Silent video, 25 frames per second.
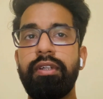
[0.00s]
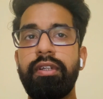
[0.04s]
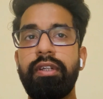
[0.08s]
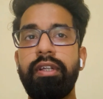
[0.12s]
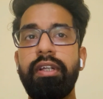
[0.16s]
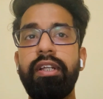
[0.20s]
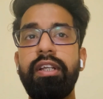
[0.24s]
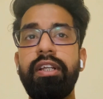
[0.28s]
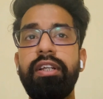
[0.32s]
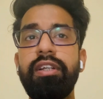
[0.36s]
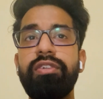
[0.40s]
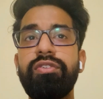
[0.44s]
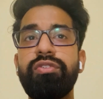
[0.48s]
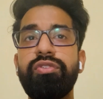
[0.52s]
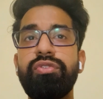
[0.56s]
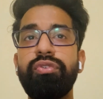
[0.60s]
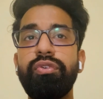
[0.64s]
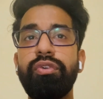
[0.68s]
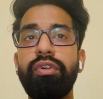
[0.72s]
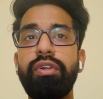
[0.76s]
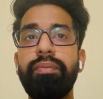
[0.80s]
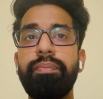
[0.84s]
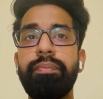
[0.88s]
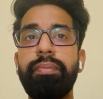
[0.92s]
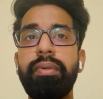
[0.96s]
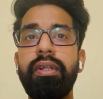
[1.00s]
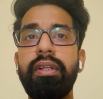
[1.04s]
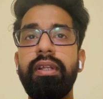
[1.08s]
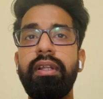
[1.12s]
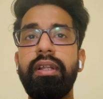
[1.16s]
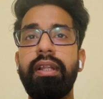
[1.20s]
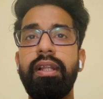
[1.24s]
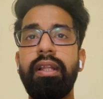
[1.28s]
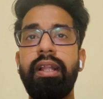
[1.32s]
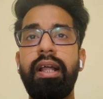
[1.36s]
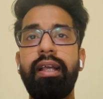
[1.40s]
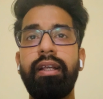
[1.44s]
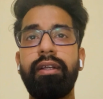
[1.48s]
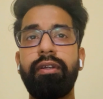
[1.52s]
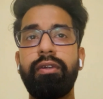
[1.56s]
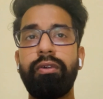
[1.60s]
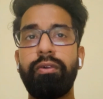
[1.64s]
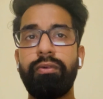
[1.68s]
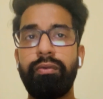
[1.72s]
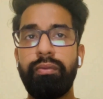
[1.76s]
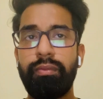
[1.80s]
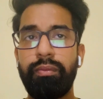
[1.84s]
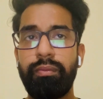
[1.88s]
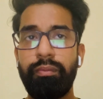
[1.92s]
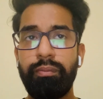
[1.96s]
It should be like,
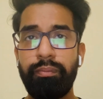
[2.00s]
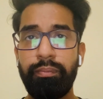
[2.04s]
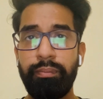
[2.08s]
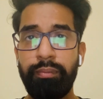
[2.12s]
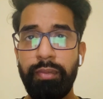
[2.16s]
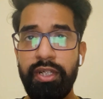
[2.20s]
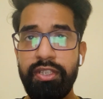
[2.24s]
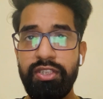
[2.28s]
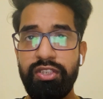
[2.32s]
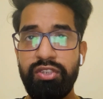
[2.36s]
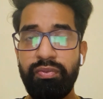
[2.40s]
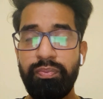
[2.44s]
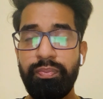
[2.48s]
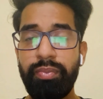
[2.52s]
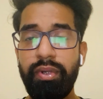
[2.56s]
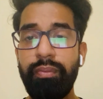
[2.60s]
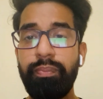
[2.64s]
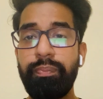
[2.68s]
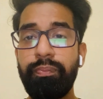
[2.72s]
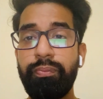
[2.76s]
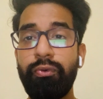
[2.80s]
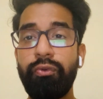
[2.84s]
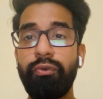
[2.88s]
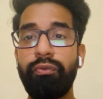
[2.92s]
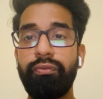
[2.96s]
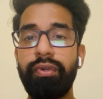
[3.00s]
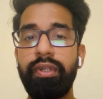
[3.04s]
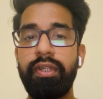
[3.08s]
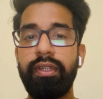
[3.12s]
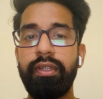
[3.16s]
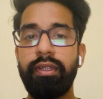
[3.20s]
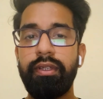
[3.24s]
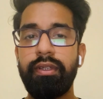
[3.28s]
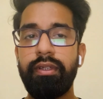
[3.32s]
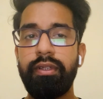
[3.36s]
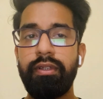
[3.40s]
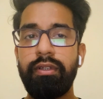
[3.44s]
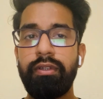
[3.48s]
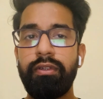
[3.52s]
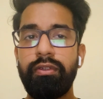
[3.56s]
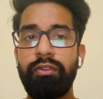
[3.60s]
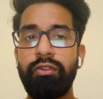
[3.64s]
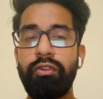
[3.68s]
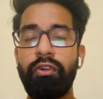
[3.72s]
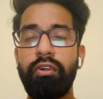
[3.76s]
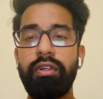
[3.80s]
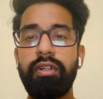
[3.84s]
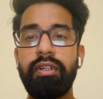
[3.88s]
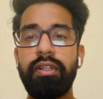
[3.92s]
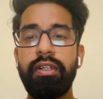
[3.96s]
must be proven,
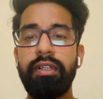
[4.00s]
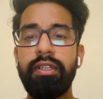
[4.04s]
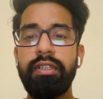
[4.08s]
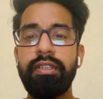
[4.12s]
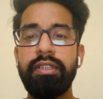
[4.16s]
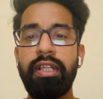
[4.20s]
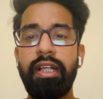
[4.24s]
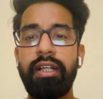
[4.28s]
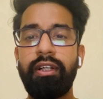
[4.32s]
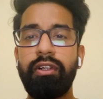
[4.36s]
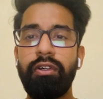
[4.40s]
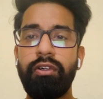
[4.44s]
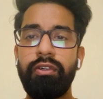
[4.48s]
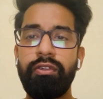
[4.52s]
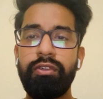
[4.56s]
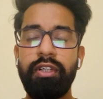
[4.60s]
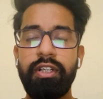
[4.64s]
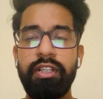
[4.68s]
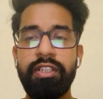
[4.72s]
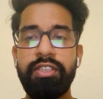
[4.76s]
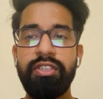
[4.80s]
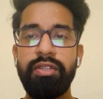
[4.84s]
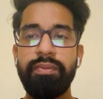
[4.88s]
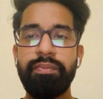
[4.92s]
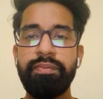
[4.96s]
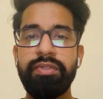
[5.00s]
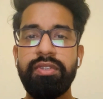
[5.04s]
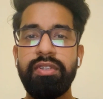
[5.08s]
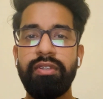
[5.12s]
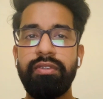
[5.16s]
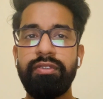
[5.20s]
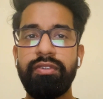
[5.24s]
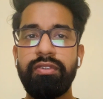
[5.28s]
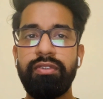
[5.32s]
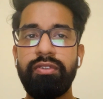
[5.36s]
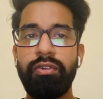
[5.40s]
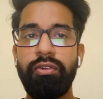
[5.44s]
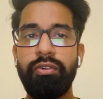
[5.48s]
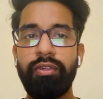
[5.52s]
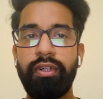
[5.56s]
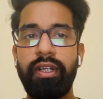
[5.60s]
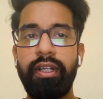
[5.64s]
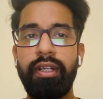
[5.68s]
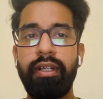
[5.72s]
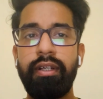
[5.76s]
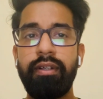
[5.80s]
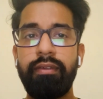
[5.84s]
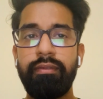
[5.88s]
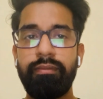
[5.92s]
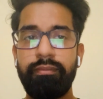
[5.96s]
not like on assumption.
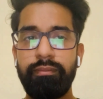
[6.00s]
Okay.